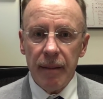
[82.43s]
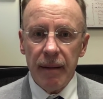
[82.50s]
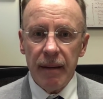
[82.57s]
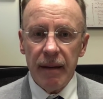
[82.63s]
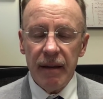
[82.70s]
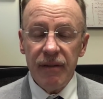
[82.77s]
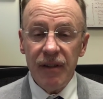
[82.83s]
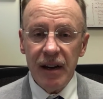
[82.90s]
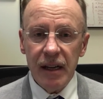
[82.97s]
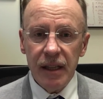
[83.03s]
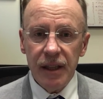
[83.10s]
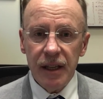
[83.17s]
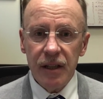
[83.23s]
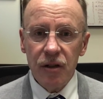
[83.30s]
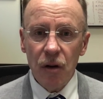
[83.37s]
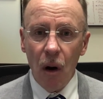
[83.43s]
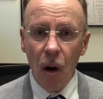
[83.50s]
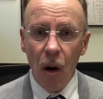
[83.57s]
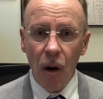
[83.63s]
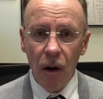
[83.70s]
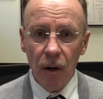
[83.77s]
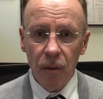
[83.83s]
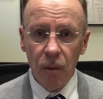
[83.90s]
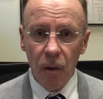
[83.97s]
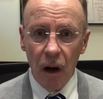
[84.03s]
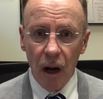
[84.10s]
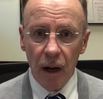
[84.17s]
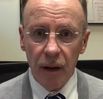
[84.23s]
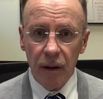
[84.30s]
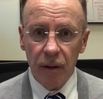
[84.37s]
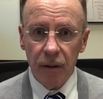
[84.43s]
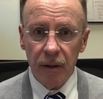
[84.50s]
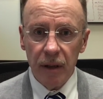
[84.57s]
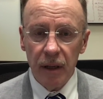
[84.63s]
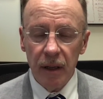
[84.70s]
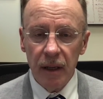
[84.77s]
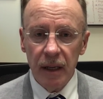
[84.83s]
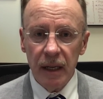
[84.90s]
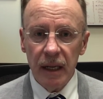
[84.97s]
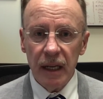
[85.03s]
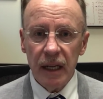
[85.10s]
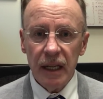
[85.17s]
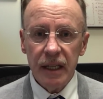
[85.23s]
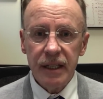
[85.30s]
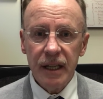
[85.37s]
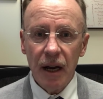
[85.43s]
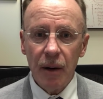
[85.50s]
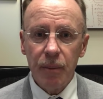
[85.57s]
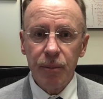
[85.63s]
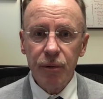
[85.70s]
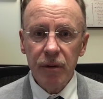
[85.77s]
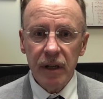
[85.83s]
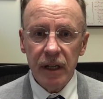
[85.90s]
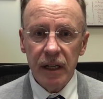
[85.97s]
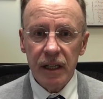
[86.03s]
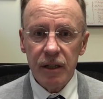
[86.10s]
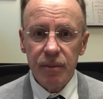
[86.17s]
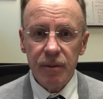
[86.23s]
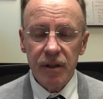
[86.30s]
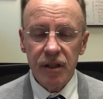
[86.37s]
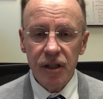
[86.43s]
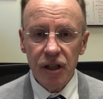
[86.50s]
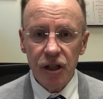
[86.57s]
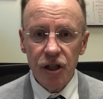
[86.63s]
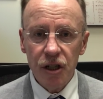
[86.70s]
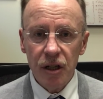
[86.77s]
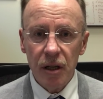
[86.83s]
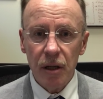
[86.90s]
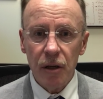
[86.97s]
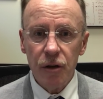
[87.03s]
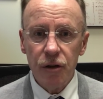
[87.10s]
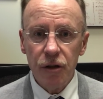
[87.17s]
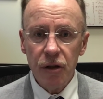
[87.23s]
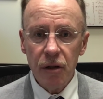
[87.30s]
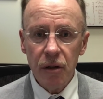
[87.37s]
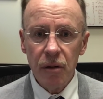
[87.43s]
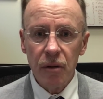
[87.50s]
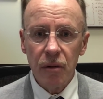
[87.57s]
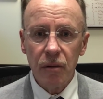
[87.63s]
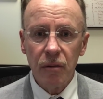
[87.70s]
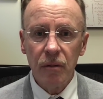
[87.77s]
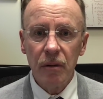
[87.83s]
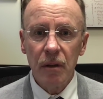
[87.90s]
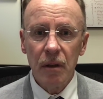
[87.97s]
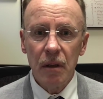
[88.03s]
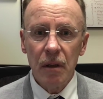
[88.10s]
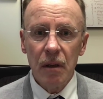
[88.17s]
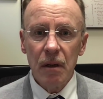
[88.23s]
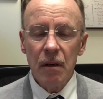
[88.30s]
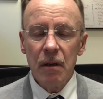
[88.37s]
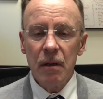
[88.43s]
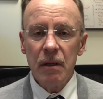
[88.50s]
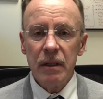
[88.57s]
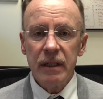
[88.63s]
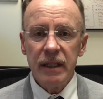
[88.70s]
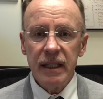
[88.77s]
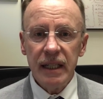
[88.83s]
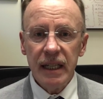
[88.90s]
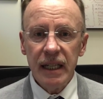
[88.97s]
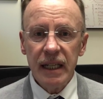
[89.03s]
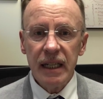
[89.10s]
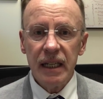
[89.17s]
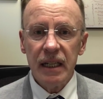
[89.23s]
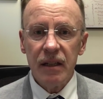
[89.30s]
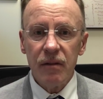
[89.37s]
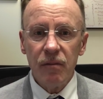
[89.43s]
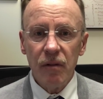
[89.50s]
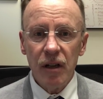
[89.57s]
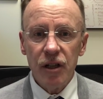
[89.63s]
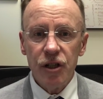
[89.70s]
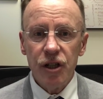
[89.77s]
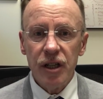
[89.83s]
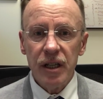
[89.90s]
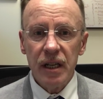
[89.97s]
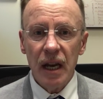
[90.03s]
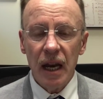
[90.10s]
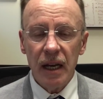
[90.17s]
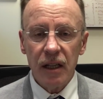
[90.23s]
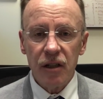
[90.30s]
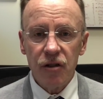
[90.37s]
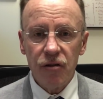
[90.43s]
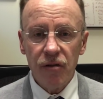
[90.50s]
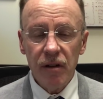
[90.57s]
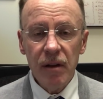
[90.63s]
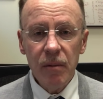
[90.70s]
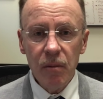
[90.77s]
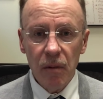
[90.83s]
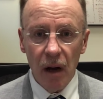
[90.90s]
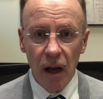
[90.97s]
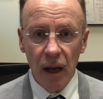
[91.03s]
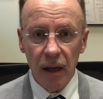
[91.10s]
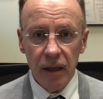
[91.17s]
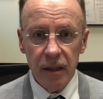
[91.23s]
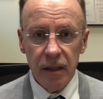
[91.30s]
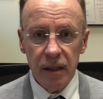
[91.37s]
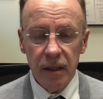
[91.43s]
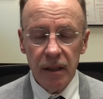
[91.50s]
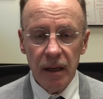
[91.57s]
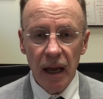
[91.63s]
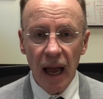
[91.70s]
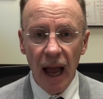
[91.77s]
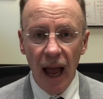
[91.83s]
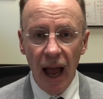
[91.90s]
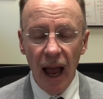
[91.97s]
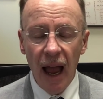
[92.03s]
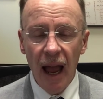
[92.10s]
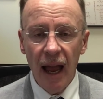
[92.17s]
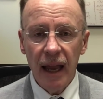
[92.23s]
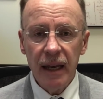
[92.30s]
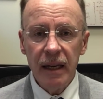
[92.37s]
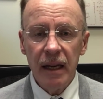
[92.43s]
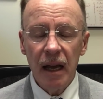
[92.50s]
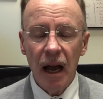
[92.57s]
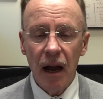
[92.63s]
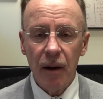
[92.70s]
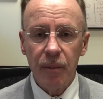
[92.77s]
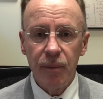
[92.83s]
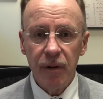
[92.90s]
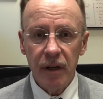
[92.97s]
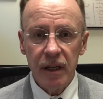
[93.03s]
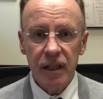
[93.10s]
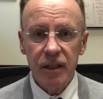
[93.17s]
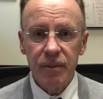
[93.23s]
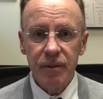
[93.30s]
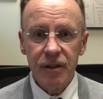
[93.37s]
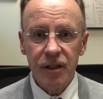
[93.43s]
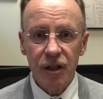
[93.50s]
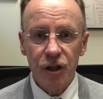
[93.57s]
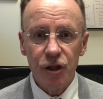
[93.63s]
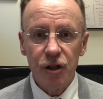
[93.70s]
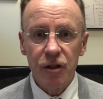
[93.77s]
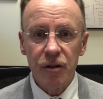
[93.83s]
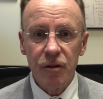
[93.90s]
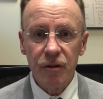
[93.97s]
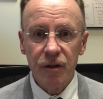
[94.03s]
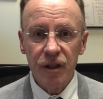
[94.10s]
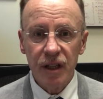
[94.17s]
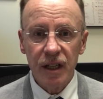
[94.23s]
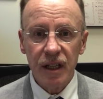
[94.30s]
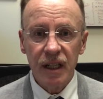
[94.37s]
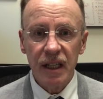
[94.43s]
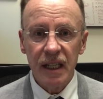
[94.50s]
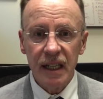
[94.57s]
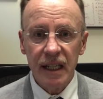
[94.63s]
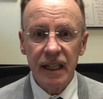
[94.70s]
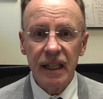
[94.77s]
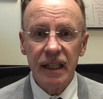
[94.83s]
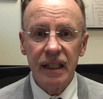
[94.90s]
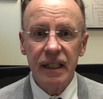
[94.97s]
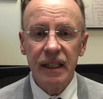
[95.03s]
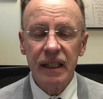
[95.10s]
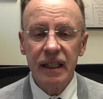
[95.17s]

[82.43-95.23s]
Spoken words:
If anything's hardwired, it's our predisposition to think in rigid and extreme ways and our predisposition to think in